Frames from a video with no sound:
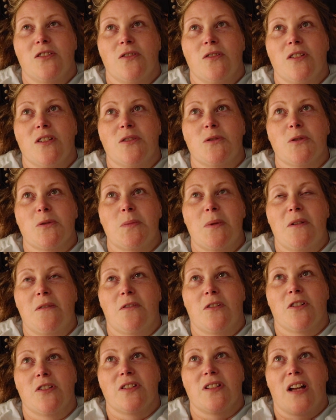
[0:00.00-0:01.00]
So this was my
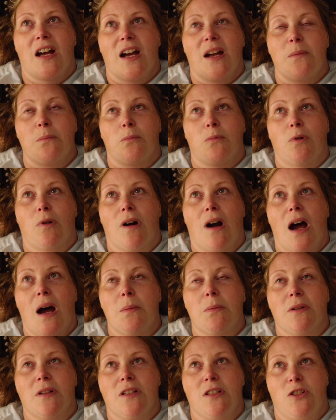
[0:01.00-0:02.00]
first time
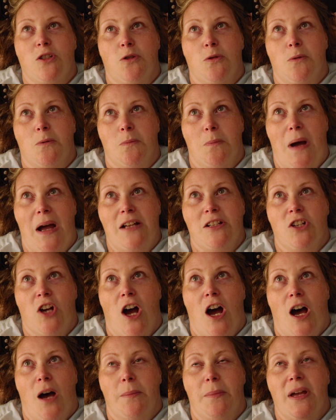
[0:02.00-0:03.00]
properly doing my
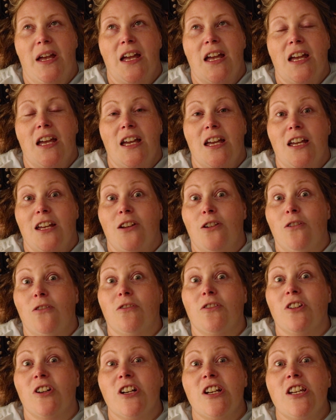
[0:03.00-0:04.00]
job in
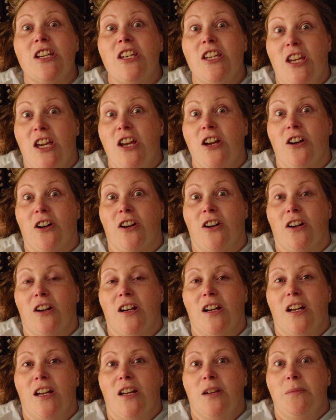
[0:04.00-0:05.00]
over a year
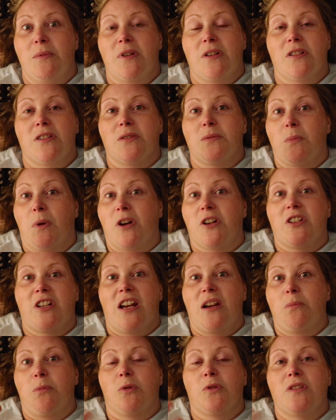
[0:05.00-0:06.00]
because March,
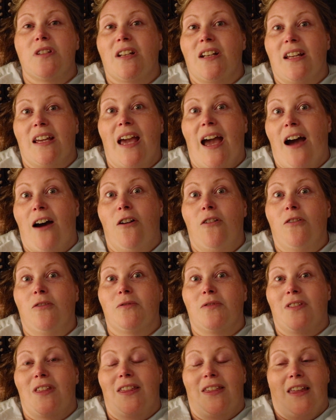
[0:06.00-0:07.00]
April didn't
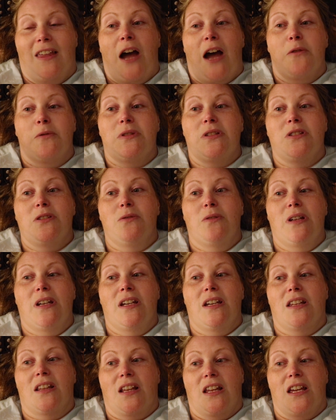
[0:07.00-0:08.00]
count. I was
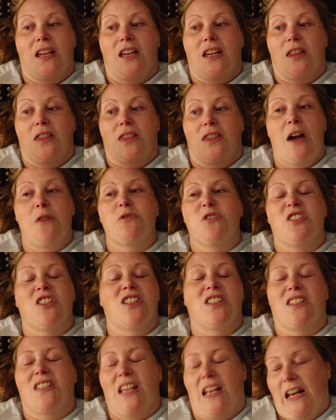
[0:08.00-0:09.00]
doing like, I was
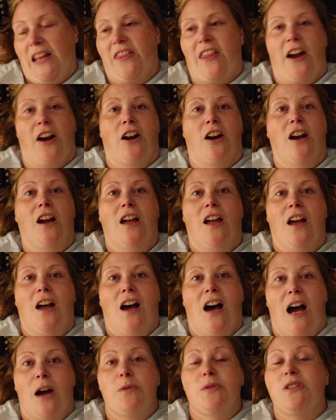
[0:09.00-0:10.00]
just sitting there.
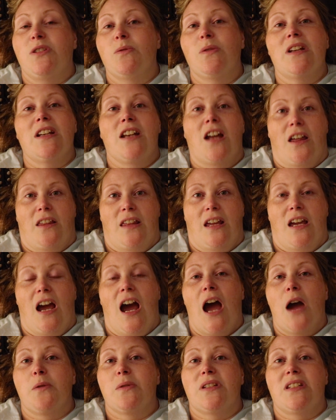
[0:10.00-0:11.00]
I was doing nothing.
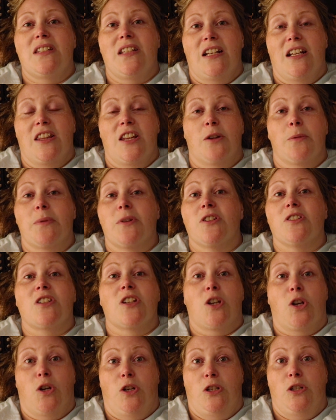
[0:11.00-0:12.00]
I was sitting there because I
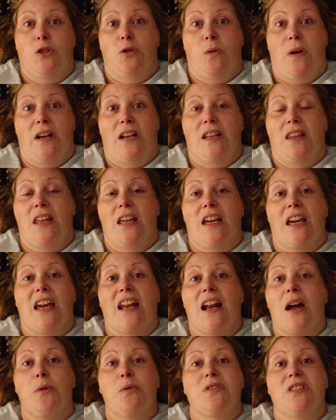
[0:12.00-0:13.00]
couldn't do anything,
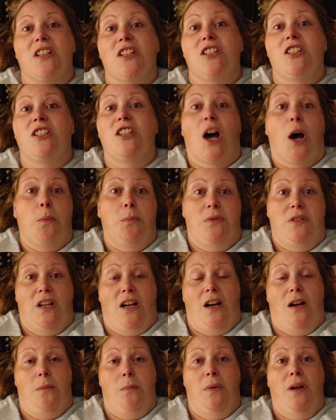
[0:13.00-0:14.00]
and I was a dumb
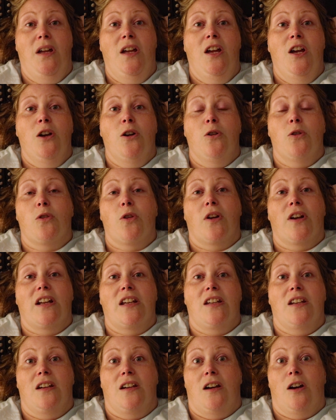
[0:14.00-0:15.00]
dumb who thought I
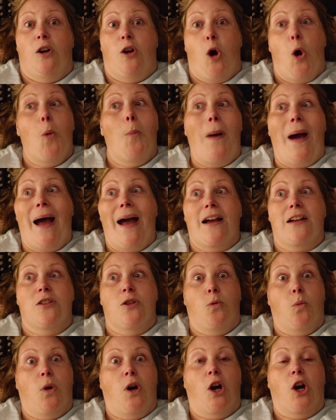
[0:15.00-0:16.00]
could go back
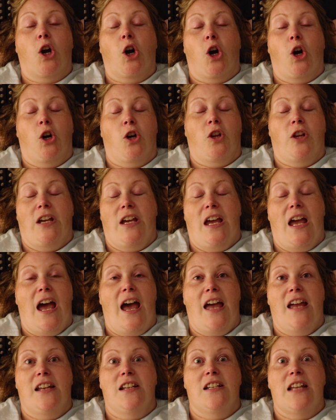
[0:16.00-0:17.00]
to work early,
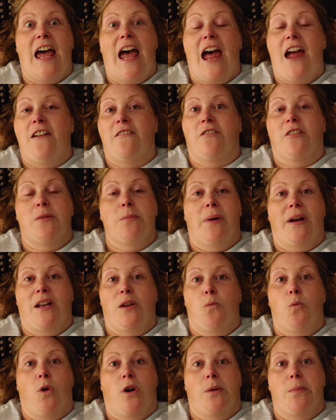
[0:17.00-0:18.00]
and everybody
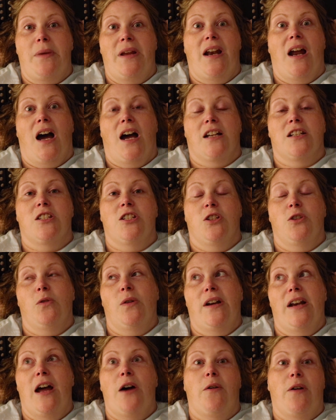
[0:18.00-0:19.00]
warned me not to,
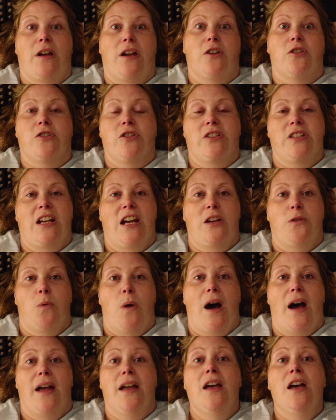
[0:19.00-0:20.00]
and now I understand
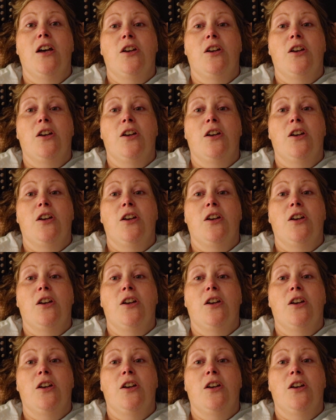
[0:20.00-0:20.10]
why.